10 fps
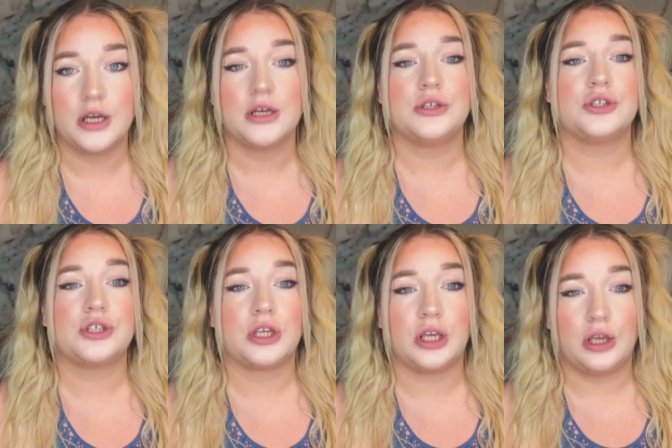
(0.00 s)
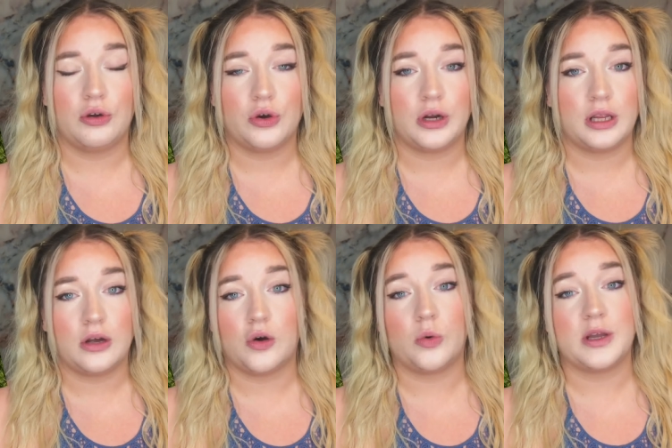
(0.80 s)
She couldn't
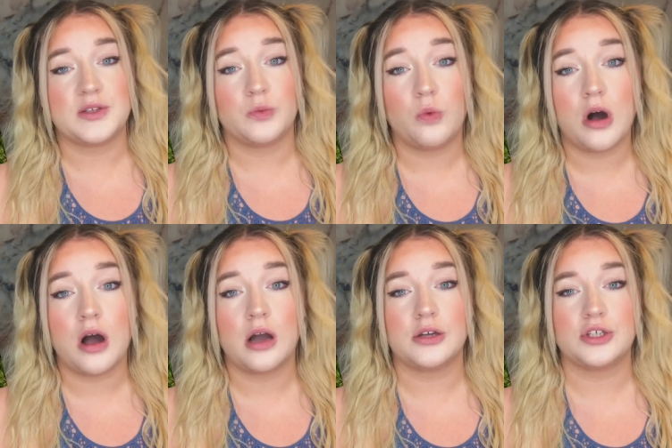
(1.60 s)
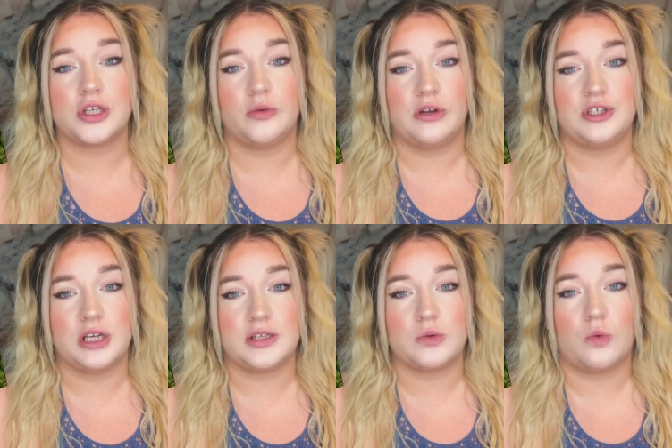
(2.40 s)
always walk. She would
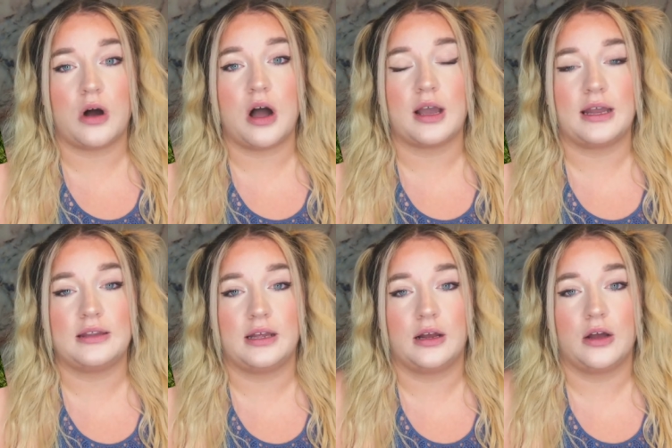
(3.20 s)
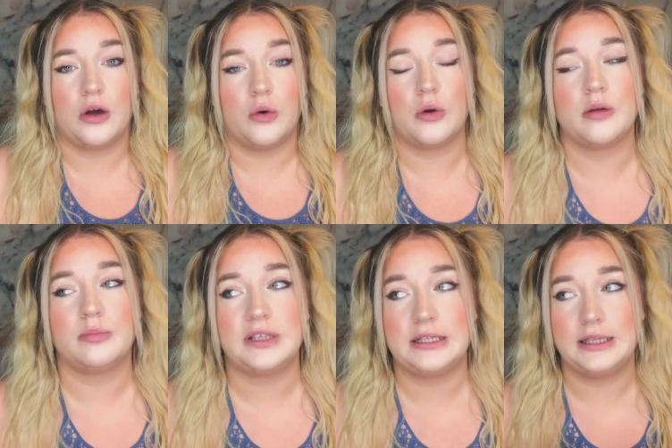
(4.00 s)
just walk and then go
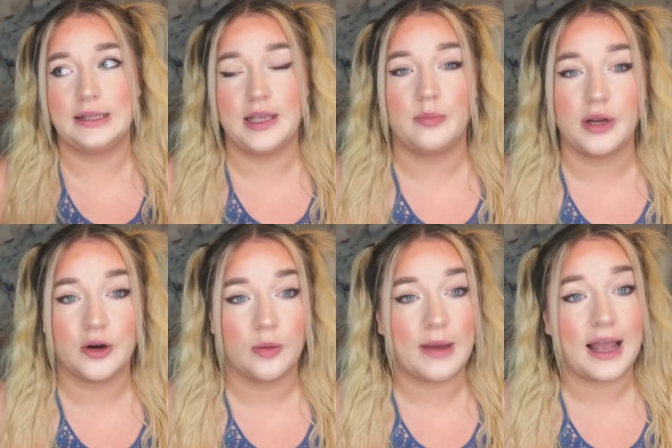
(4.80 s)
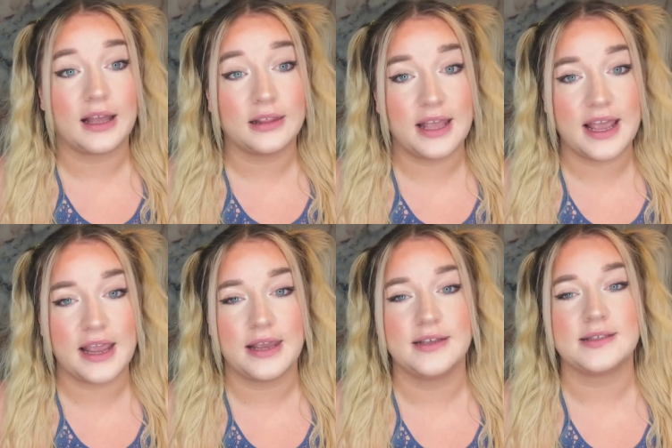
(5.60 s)
completely limp in her back
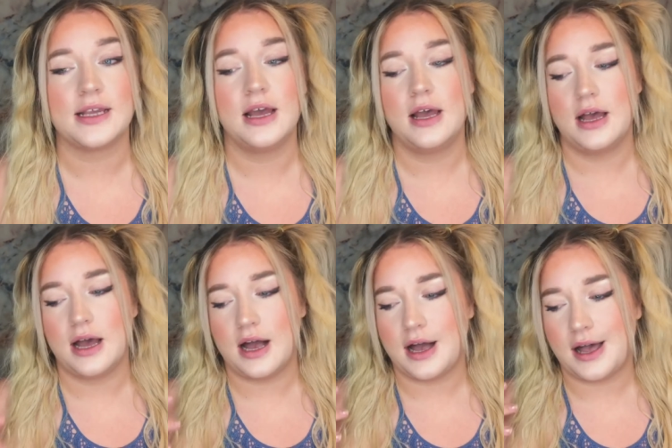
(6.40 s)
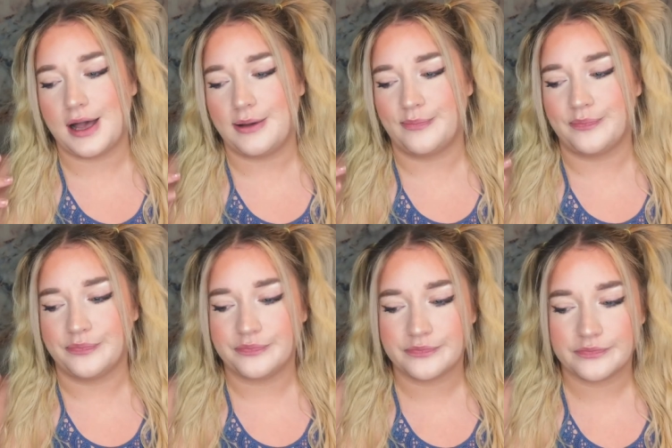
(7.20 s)
legs.
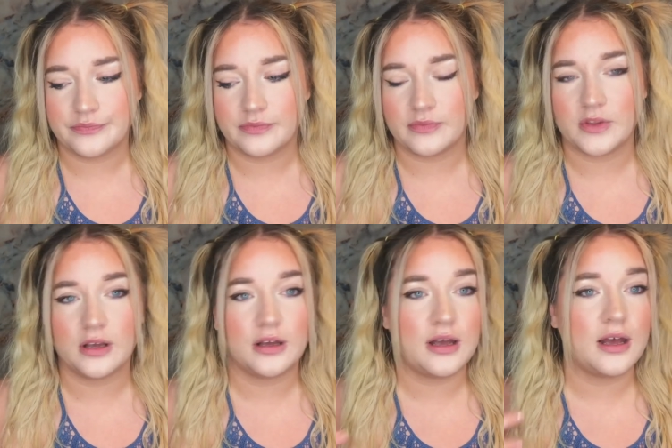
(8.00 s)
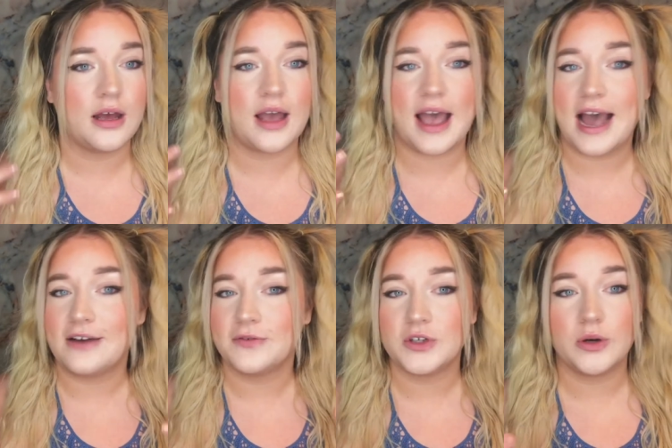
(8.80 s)
Um,
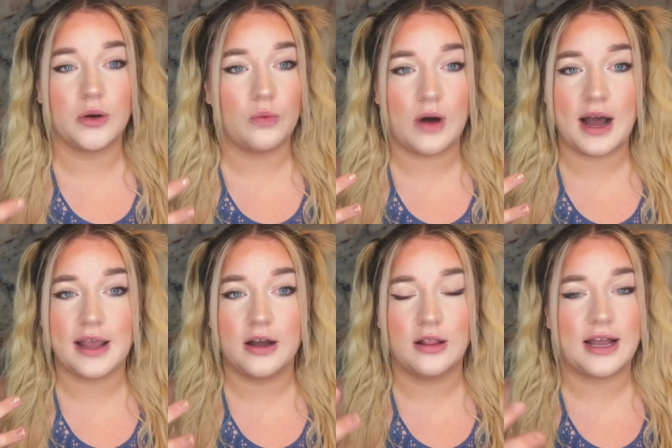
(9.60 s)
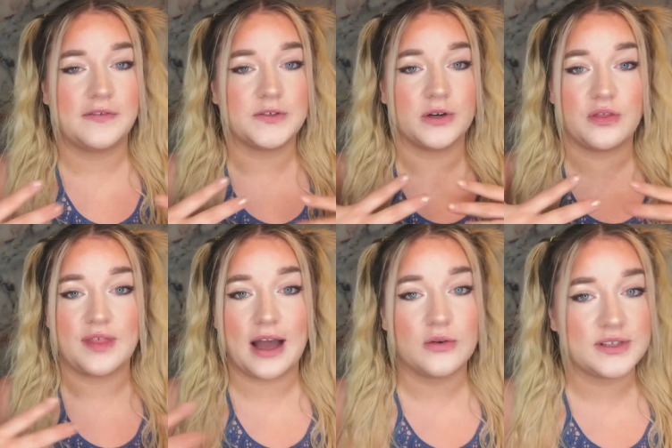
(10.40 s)
after a while, after a
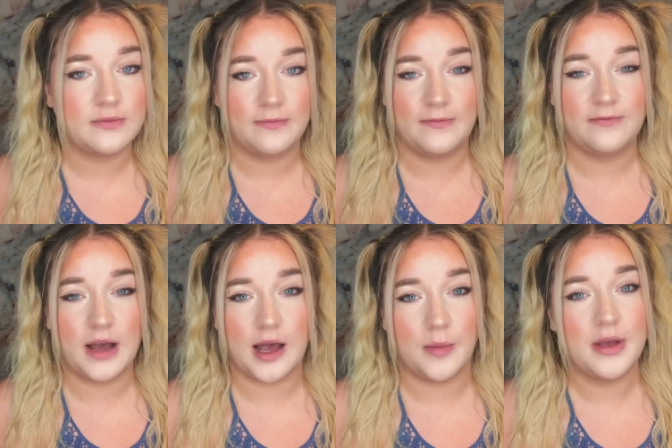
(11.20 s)
thousand um,